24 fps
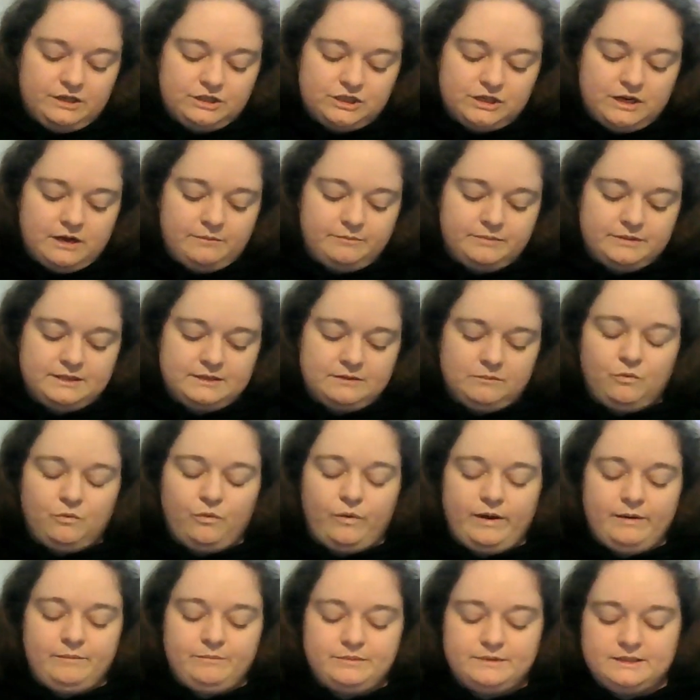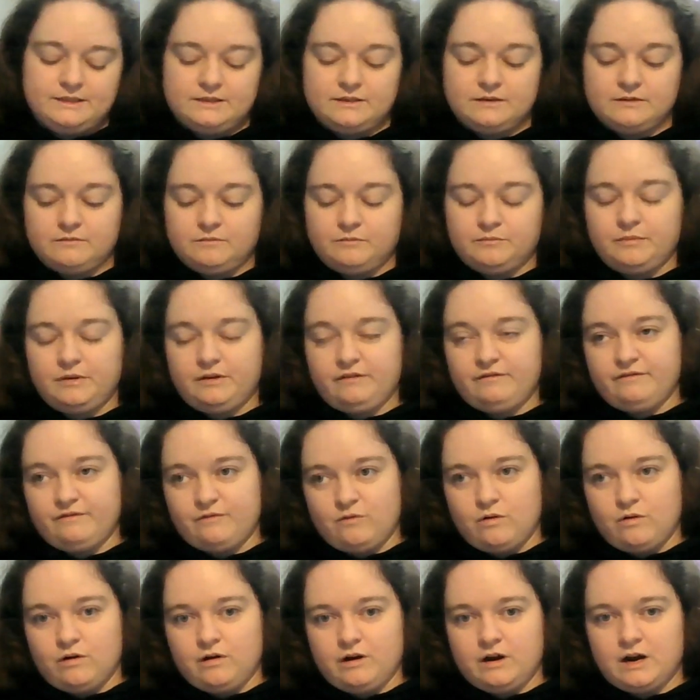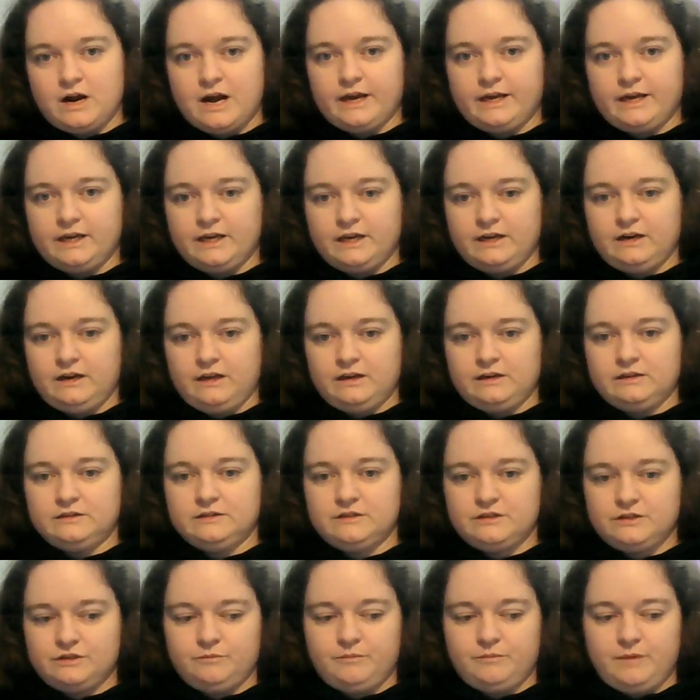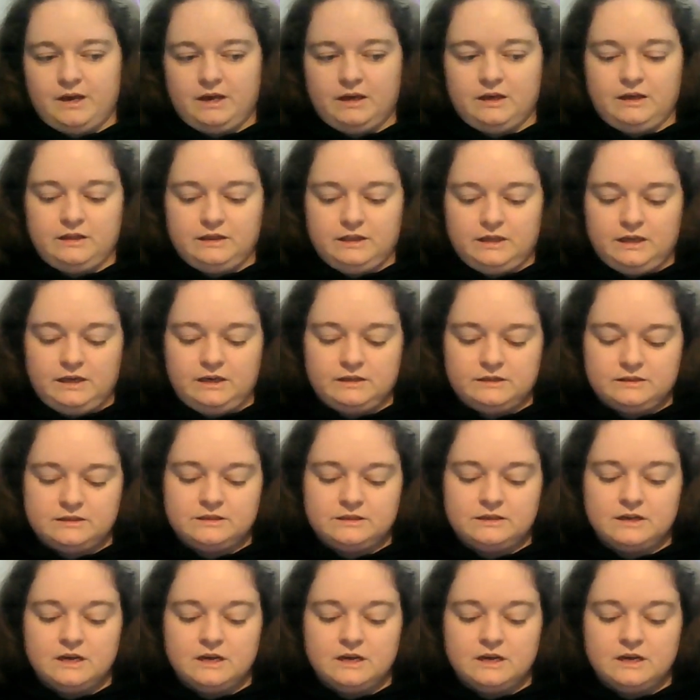up some whips before I get into making these.